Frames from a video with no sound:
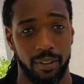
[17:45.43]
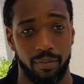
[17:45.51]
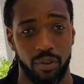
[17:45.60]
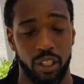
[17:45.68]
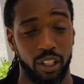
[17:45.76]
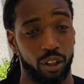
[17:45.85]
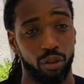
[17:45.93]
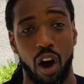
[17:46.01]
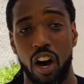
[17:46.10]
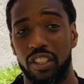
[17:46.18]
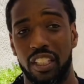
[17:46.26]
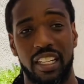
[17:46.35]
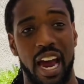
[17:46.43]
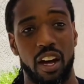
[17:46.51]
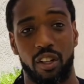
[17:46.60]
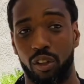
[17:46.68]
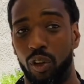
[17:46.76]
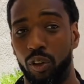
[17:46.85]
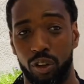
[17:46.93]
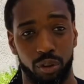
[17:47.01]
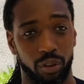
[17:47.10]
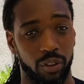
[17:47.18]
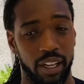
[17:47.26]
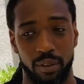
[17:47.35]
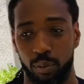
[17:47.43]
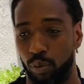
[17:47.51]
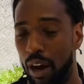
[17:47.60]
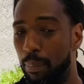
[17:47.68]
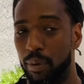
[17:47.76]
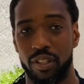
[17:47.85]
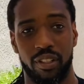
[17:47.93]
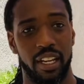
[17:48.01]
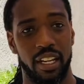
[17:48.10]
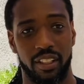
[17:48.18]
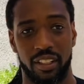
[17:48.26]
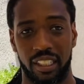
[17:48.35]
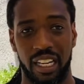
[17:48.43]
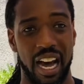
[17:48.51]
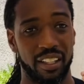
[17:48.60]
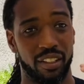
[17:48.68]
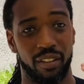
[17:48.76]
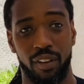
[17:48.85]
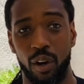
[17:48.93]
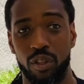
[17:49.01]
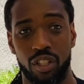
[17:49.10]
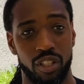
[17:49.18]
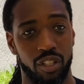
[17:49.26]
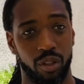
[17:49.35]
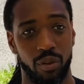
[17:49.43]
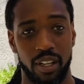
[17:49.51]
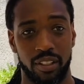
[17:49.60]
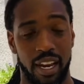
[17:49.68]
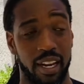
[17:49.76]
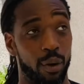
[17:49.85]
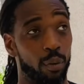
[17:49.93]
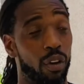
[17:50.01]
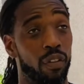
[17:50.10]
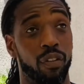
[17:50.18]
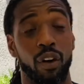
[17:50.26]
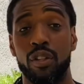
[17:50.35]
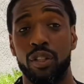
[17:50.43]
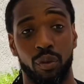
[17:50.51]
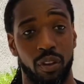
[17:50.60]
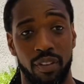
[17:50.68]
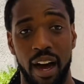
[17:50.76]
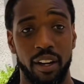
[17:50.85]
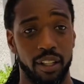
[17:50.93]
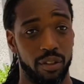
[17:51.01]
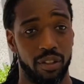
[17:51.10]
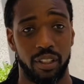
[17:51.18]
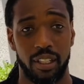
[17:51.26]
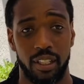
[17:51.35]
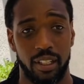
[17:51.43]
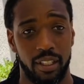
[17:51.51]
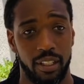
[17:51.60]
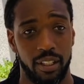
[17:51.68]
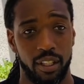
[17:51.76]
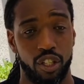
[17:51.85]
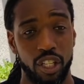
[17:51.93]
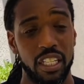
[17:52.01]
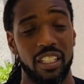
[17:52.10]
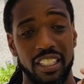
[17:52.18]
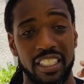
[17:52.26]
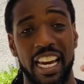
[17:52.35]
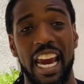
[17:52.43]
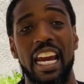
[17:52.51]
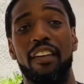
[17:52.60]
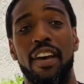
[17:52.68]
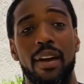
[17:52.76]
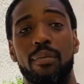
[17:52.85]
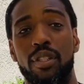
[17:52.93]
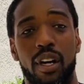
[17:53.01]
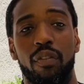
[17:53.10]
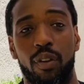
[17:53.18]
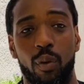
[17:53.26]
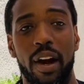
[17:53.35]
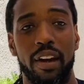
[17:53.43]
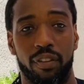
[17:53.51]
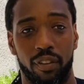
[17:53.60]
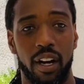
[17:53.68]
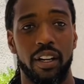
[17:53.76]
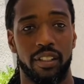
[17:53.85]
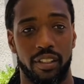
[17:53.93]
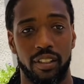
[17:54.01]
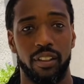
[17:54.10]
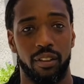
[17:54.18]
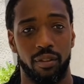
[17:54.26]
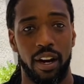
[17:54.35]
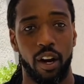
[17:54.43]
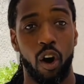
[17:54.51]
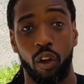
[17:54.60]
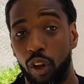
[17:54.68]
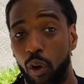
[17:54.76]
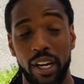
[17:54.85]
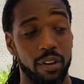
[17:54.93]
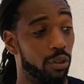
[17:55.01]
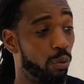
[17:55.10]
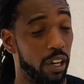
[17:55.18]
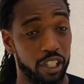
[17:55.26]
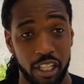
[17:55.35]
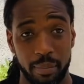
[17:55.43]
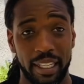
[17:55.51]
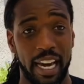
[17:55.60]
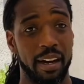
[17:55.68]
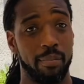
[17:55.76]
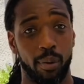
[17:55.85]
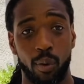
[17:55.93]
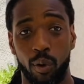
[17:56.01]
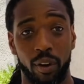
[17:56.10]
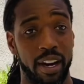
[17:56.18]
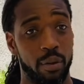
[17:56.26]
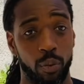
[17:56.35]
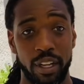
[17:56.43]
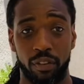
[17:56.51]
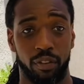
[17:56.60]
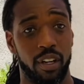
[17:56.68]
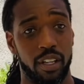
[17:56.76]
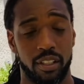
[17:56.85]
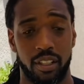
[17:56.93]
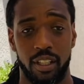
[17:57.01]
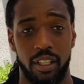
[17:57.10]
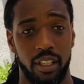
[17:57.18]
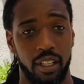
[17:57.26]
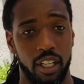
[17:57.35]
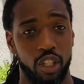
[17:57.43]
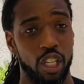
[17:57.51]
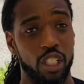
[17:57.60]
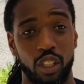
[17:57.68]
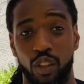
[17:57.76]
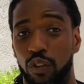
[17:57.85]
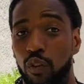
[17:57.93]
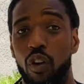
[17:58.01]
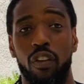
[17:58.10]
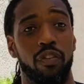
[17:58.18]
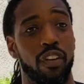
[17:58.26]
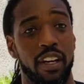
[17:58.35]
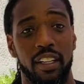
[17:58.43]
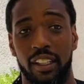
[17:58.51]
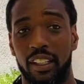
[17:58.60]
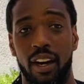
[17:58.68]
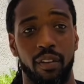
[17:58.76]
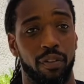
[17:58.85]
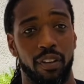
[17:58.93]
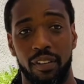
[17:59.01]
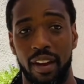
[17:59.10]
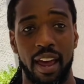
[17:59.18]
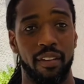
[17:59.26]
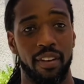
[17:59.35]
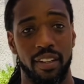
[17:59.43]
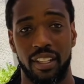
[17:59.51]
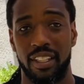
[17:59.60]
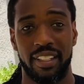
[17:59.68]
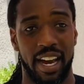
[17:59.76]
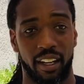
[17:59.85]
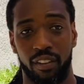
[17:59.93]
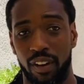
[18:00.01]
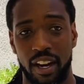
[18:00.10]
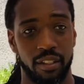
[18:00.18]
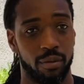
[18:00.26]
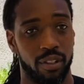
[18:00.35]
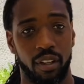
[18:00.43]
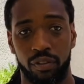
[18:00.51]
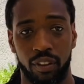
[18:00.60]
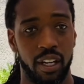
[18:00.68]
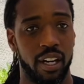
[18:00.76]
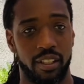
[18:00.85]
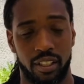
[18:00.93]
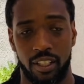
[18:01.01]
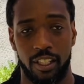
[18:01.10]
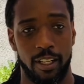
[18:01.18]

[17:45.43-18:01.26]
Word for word: See, the cross is countercultural, it represents God's devotion to us and a reversal of values. Jesus gave himself away for us, right? Although he was rich, he became poor and weak for us. Jesus forfeited the comfort of heaven to sacrifice himself for us.